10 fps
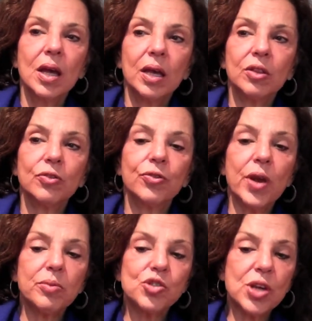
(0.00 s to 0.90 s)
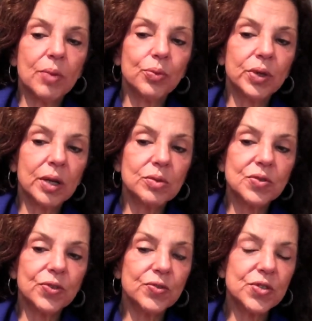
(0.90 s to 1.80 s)
at the frame shop when I was
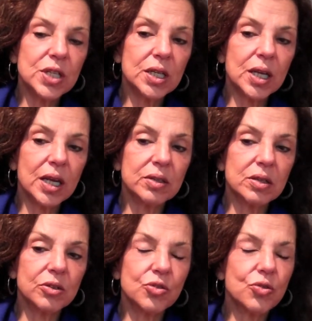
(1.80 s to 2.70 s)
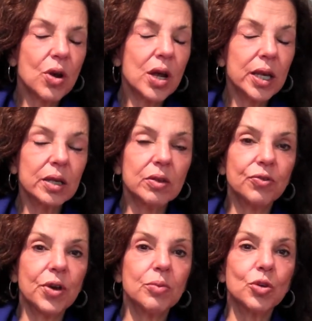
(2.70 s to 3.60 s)
15, I had done a drawing, and the
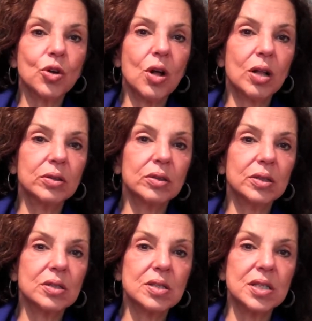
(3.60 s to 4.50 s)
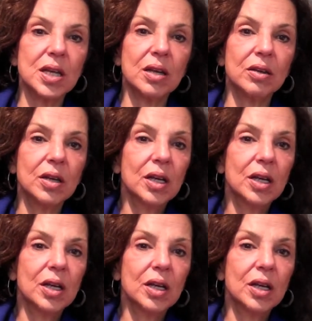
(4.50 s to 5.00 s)
framer called and said,